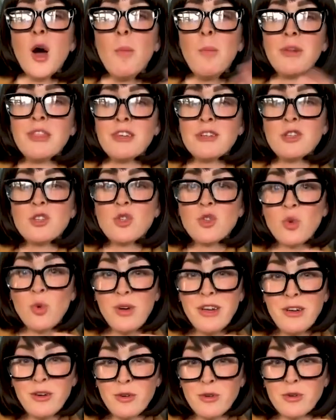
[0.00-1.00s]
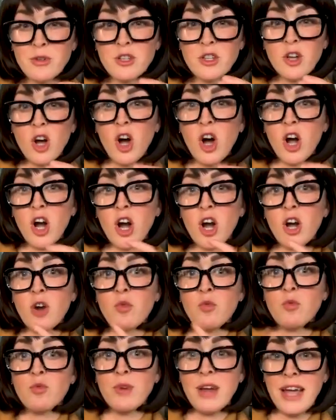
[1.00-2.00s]
but the soils
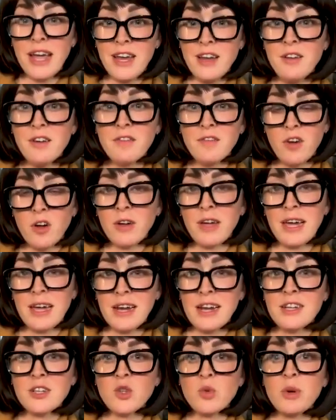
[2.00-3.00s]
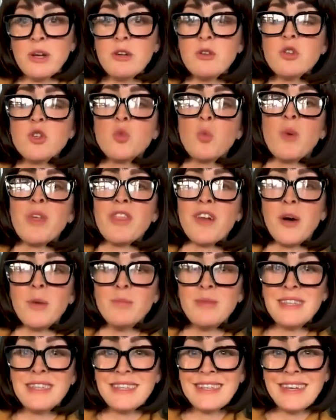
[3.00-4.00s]
are red volcanic soils with
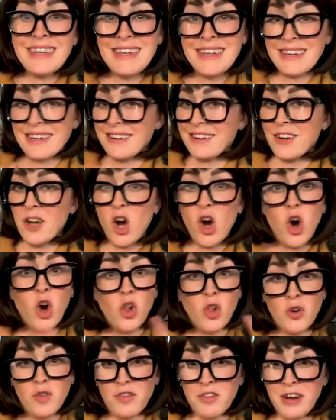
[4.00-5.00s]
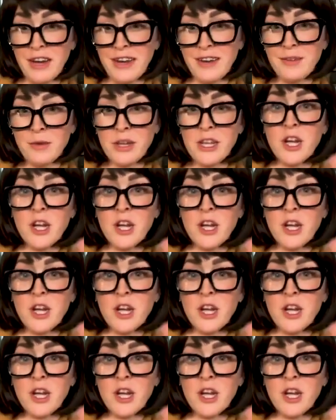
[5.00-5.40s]
obsidian all over it,